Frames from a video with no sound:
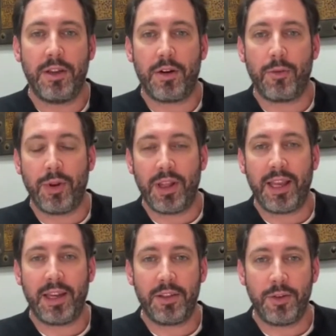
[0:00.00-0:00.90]
They're
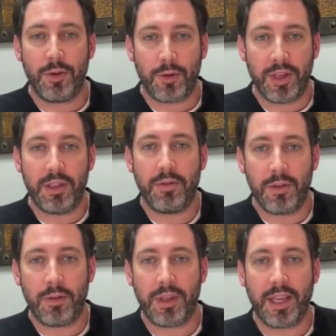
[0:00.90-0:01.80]
related to your
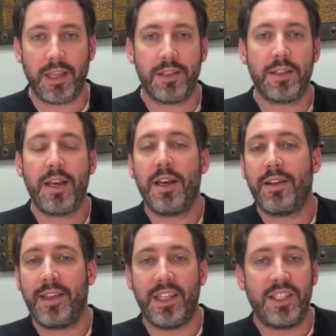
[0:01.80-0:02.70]
individual needs.
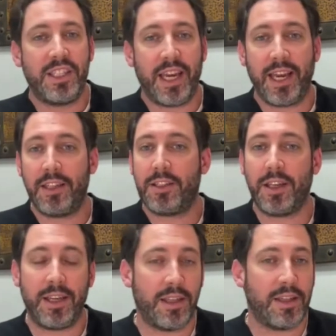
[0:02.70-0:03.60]
They
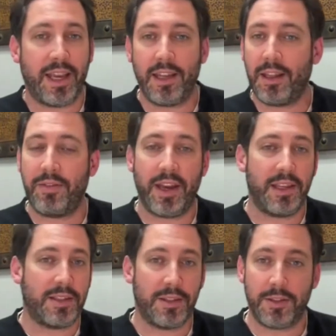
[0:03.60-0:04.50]
change in a daily
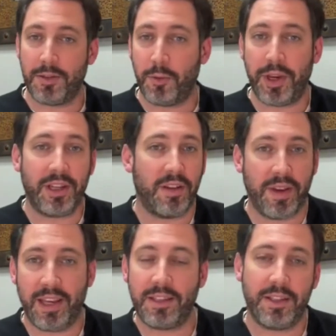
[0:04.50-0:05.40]
basis, on a weekly
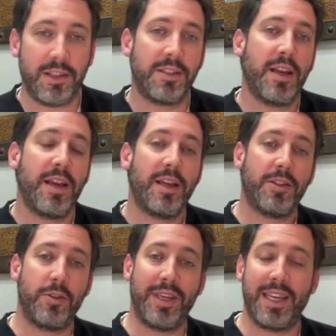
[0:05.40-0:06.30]
basis,
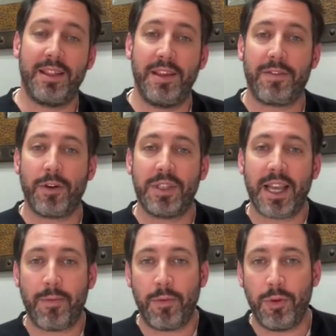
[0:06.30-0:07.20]
so you get different
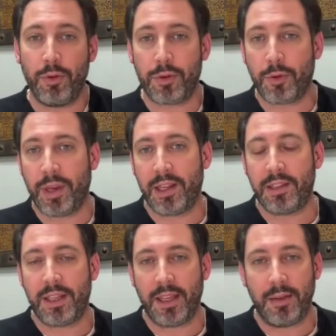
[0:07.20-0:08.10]
type of
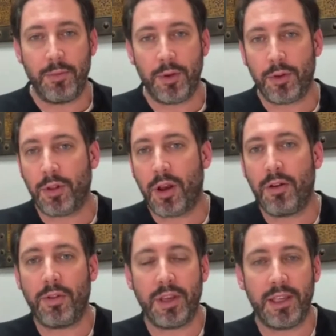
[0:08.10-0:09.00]
nutrients and
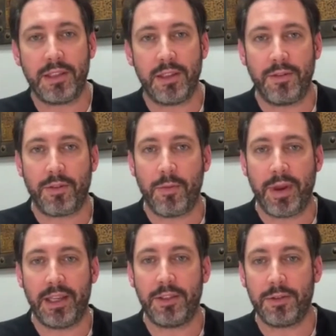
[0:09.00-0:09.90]
immunoglobulins and
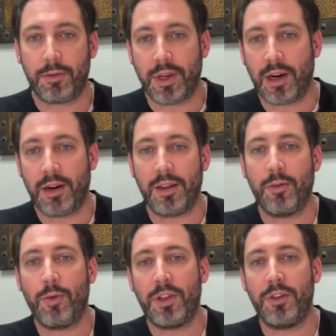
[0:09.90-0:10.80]
information
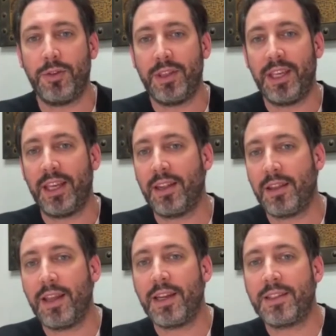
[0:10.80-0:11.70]
regarding what you need
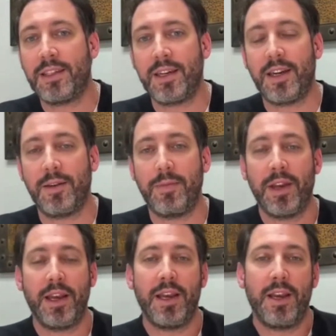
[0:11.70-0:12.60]
at that time